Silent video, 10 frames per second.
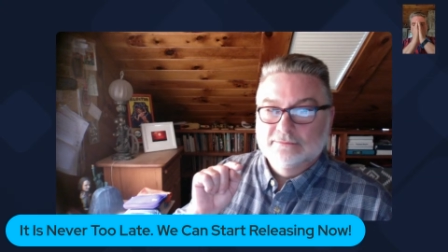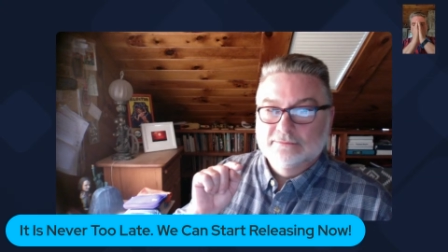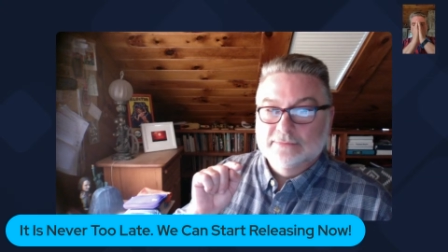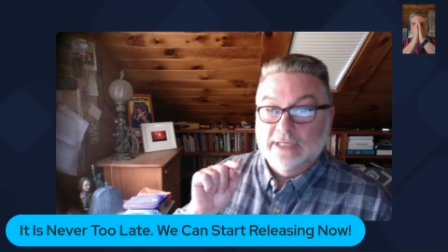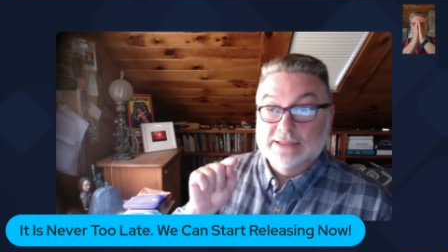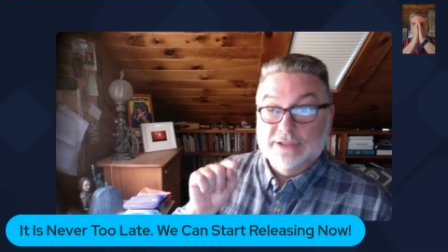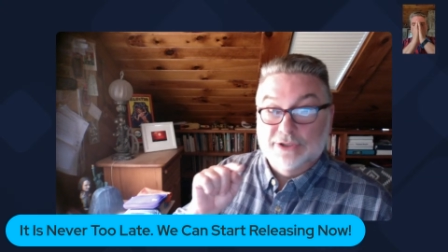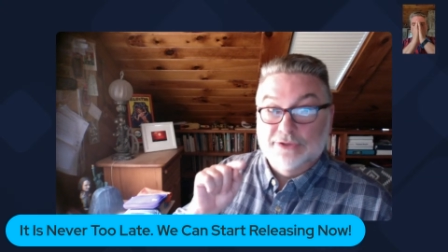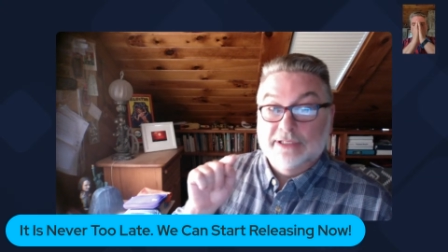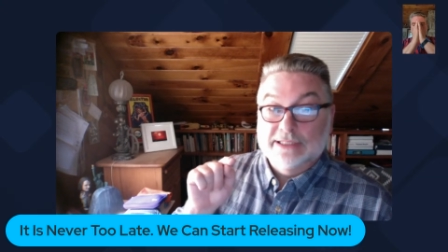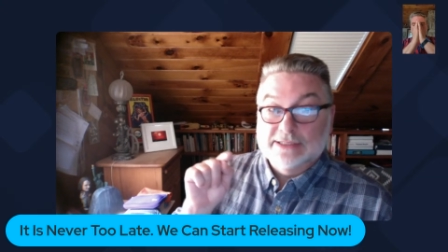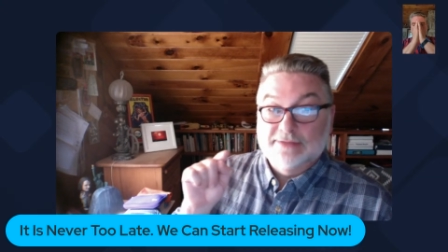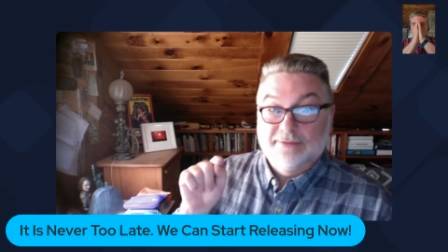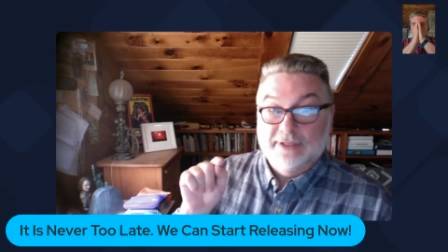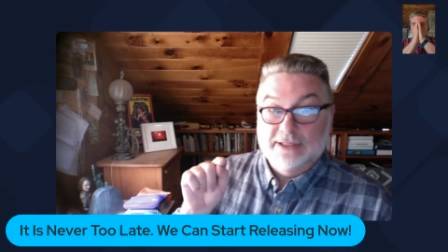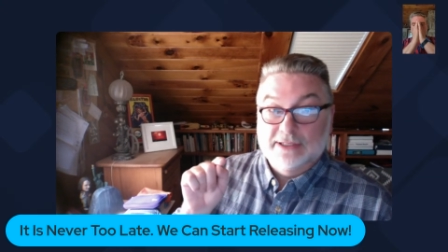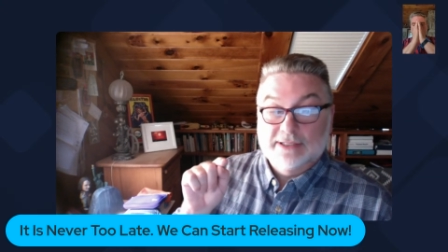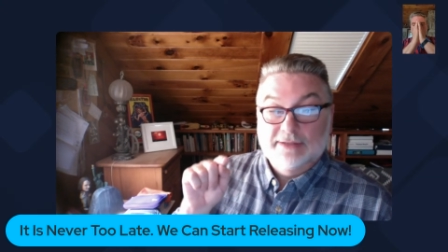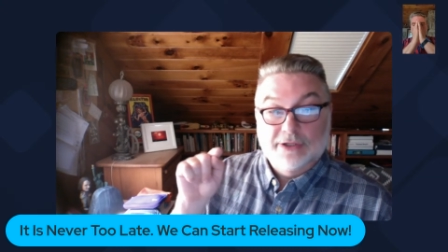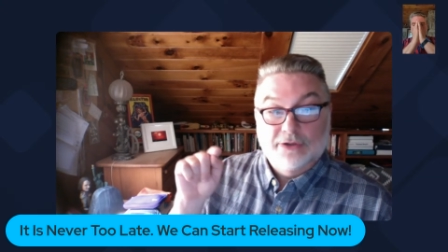until you release the feelings,
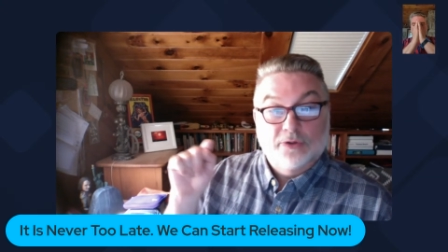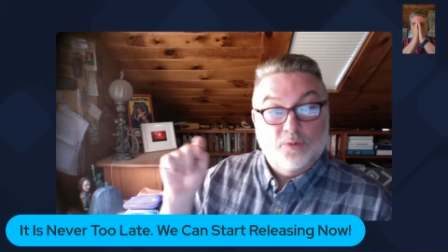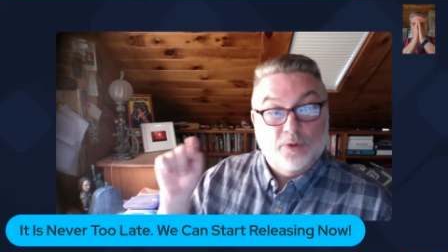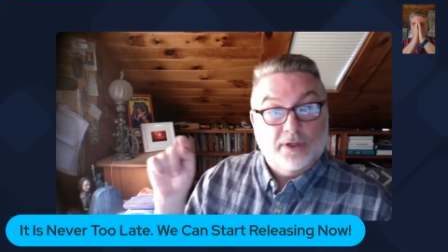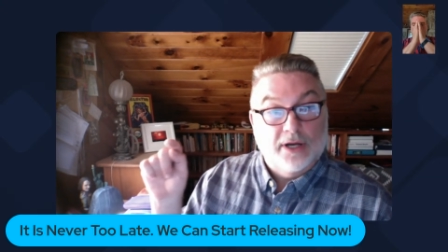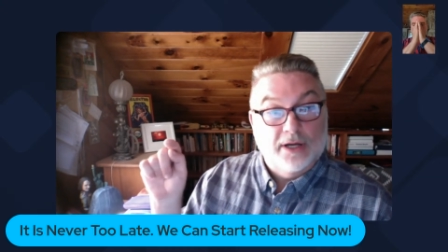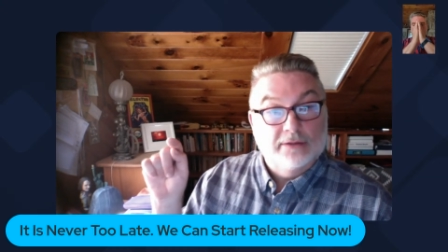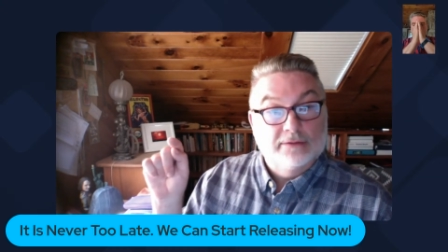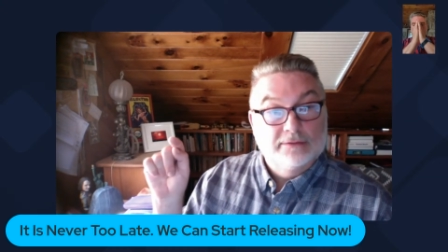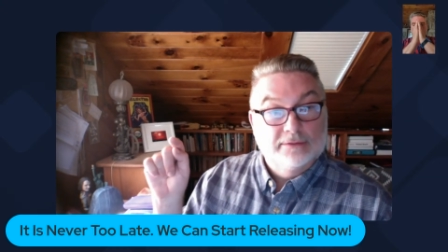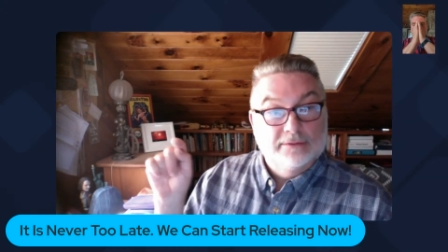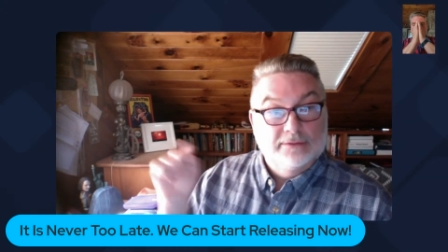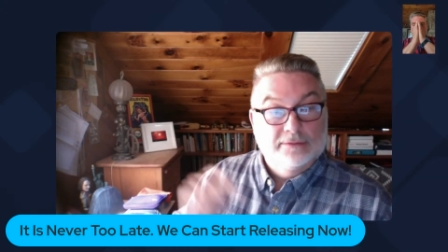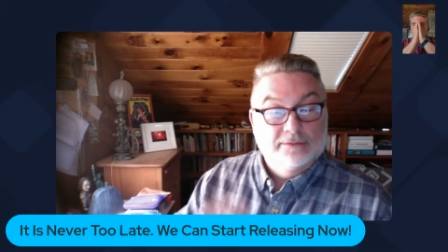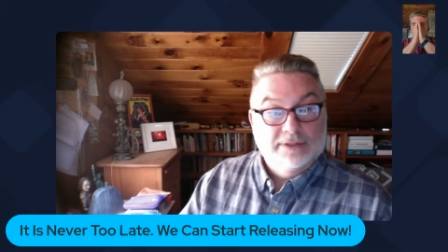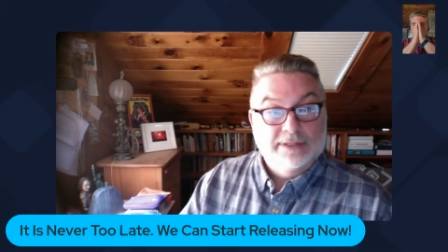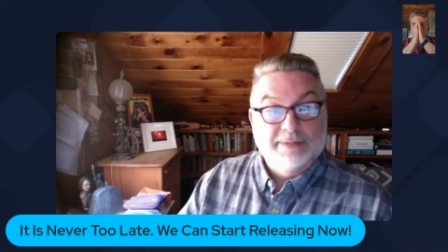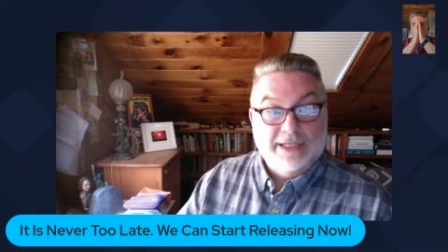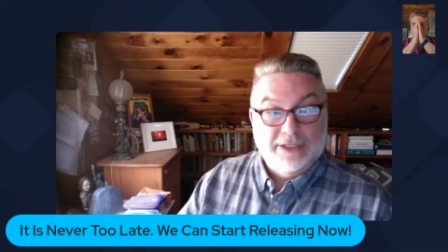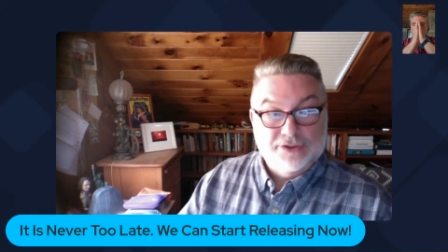and then you can work on the
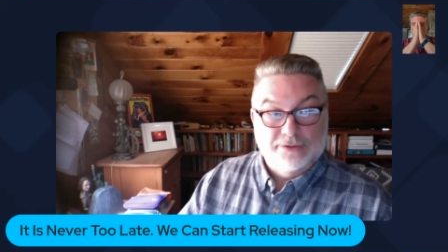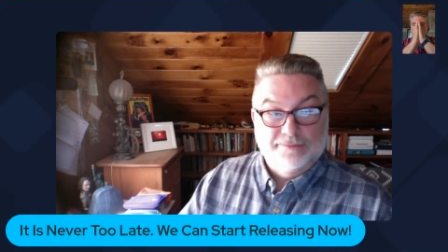money issue.